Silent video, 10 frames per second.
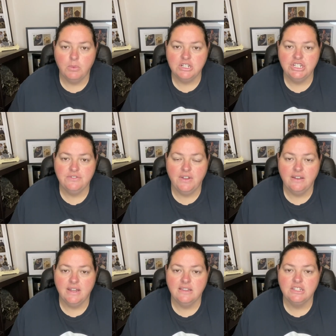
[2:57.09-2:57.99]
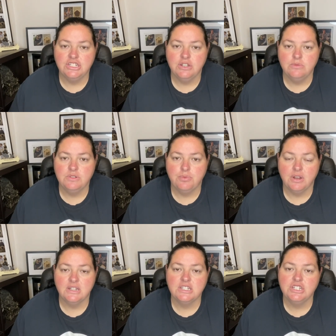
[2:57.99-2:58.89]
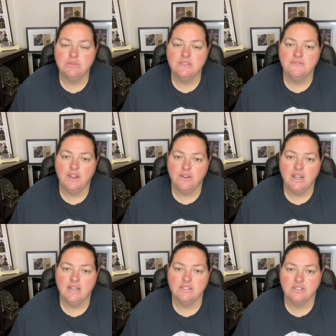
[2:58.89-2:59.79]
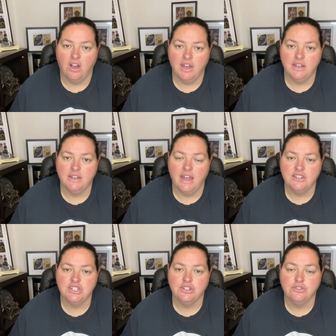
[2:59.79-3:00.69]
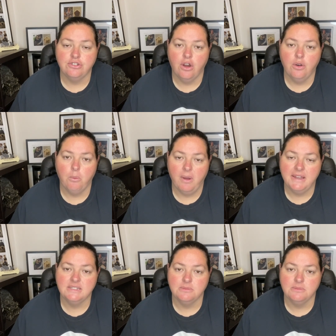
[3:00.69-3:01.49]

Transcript: But once she found out that she was pregnant, she was very excited and she could not wait